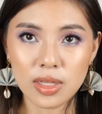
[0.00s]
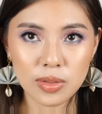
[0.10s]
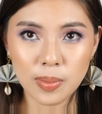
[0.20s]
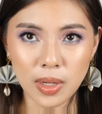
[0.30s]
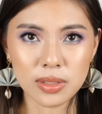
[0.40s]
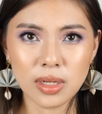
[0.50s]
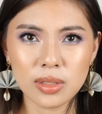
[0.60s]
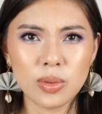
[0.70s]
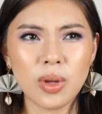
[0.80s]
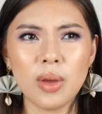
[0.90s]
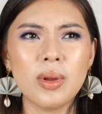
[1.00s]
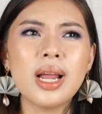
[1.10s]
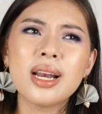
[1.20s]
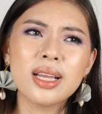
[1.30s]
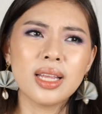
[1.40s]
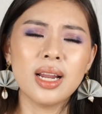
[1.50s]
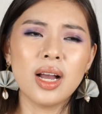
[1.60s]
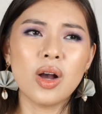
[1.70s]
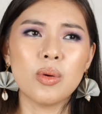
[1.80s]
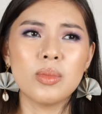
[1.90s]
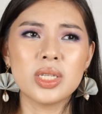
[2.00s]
this product. Okay, wala na talaga akong